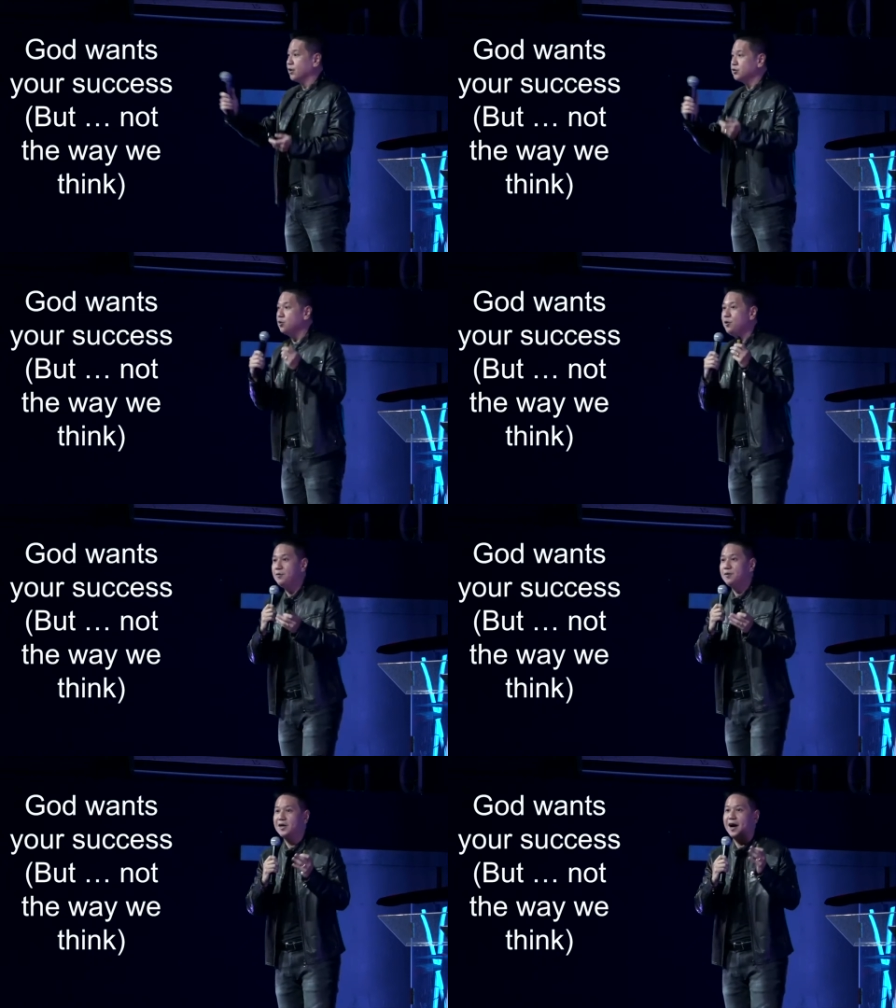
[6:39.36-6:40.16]
So
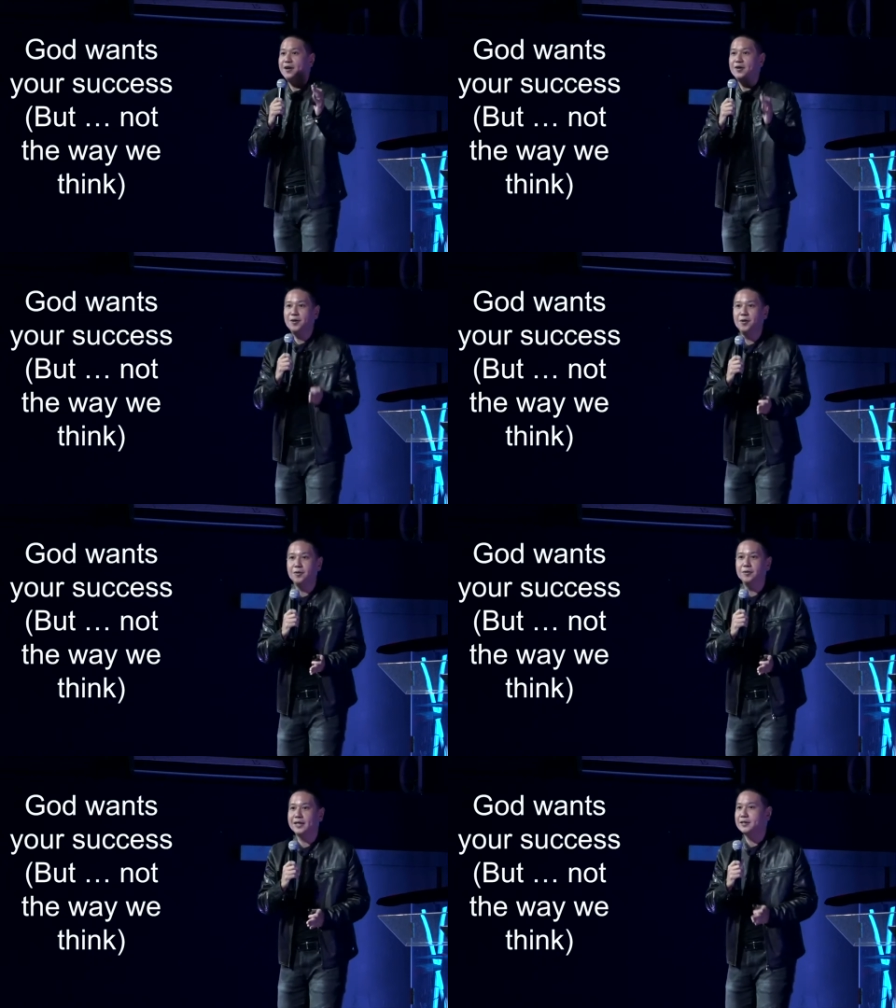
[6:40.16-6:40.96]
we gotta know
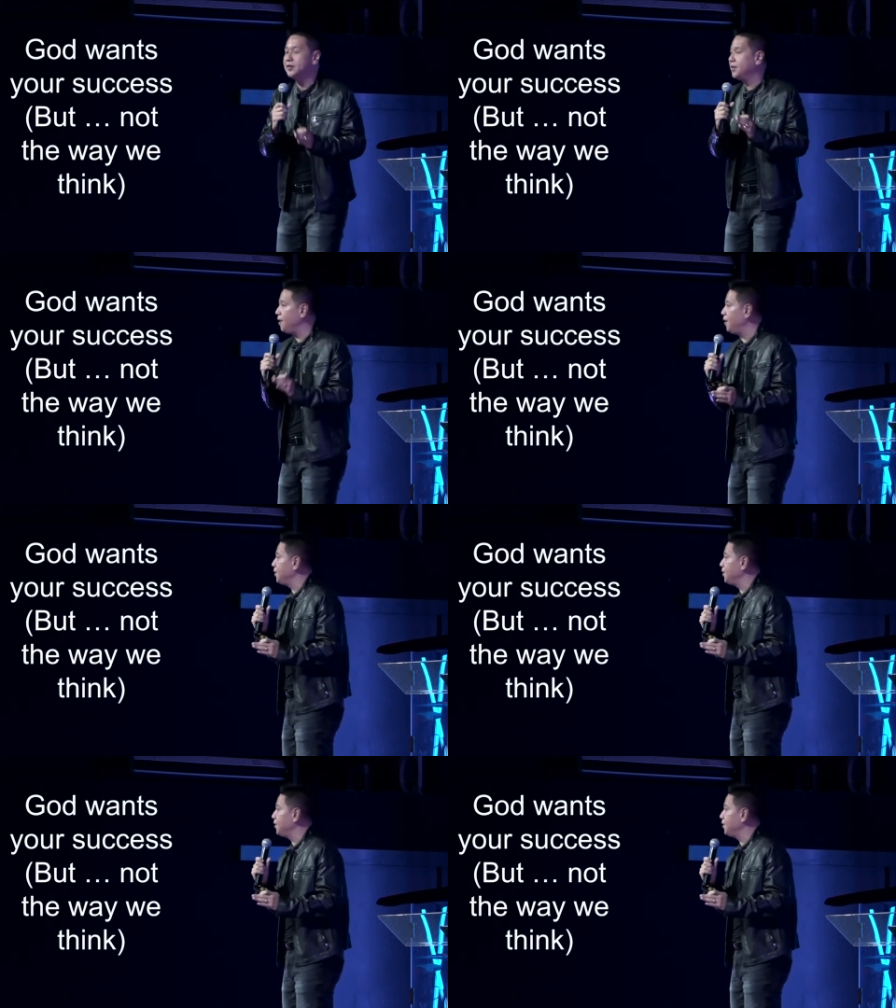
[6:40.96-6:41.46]
that God